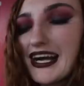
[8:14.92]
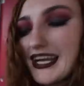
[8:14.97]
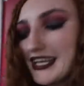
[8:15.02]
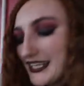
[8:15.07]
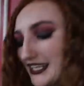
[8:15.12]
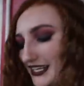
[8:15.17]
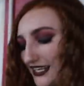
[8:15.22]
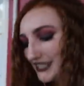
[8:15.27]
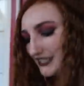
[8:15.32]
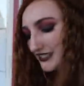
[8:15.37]
I
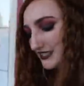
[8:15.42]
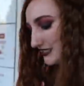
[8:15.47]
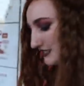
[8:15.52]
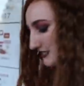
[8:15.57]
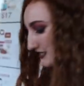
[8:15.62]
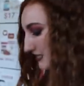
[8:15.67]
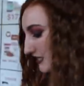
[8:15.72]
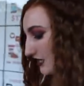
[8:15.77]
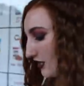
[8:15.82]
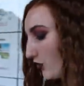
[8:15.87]

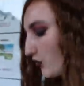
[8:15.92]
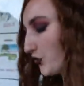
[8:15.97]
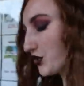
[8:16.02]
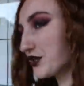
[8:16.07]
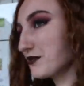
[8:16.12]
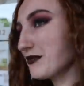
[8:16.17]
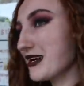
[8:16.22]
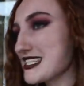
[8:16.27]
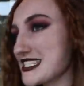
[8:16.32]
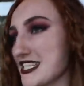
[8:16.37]
uh,
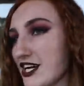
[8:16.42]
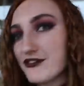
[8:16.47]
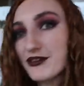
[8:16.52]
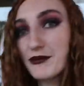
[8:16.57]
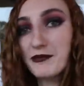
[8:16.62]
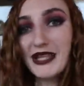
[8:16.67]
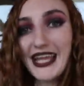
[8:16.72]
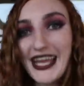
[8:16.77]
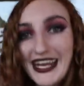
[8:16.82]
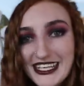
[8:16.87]
ordered myself a
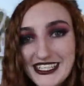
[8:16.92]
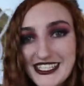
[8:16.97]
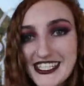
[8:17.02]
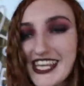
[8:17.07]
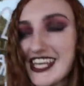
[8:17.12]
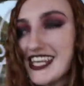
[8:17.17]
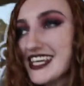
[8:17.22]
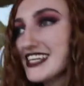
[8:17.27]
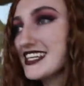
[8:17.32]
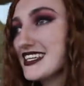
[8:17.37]
black
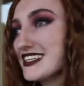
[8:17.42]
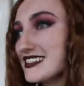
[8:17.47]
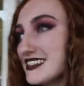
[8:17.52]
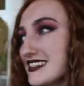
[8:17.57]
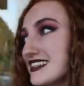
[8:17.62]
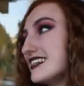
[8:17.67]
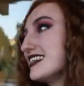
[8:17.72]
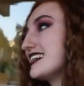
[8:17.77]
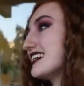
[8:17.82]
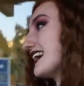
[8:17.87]
tea,
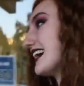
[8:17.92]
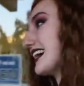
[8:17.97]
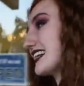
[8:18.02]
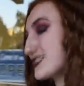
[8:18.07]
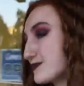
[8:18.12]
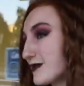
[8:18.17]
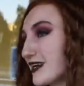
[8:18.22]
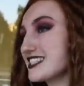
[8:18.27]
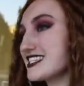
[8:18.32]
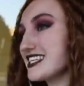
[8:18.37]

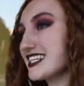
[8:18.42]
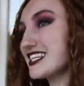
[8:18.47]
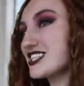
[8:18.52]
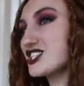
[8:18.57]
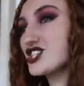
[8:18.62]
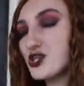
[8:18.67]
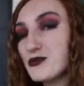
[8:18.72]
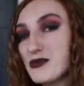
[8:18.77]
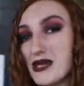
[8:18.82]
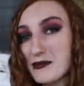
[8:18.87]
expecting
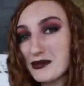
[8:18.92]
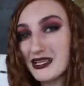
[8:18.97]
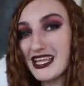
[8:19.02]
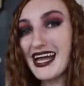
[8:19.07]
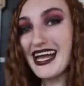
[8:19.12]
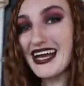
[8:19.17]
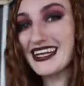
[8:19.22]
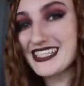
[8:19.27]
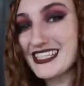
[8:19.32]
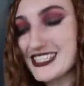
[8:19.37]
it to be
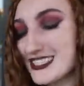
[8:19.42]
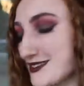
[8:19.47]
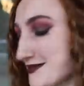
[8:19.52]
black.